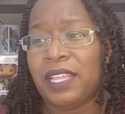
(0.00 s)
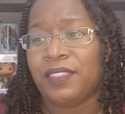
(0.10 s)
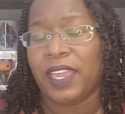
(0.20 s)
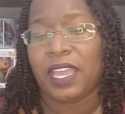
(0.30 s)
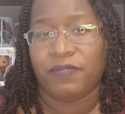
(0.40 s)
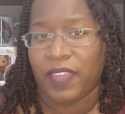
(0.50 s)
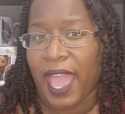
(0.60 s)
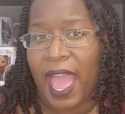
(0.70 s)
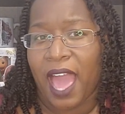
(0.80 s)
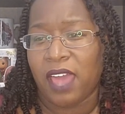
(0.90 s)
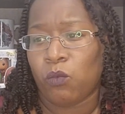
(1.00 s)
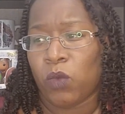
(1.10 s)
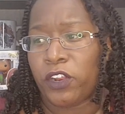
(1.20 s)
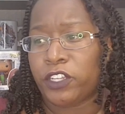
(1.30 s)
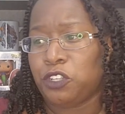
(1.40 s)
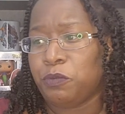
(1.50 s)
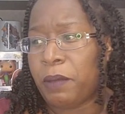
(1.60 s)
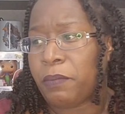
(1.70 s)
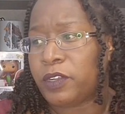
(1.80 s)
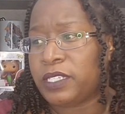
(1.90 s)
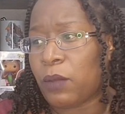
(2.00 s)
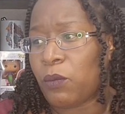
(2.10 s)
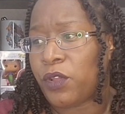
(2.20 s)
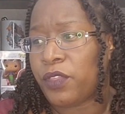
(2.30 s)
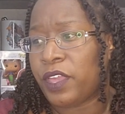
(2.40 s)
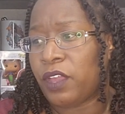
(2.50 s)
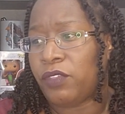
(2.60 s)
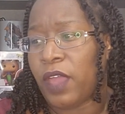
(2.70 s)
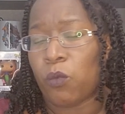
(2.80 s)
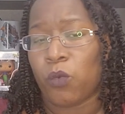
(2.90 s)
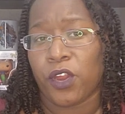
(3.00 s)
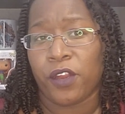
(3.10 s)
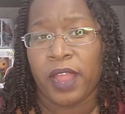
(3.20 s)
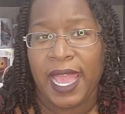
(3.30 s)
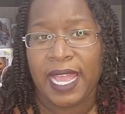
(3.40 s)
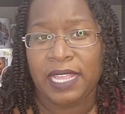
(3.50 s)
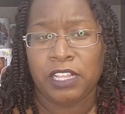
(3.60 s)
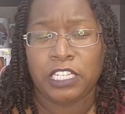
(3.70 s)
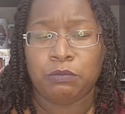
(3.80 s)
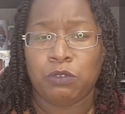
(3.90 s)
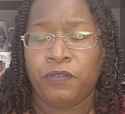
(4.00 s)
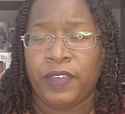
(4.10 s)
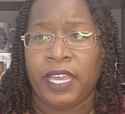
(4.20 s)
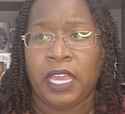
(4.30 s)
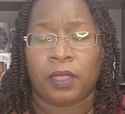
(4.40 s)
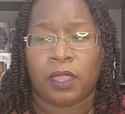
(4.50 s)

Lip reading: to think if they had one or two members that were in this movie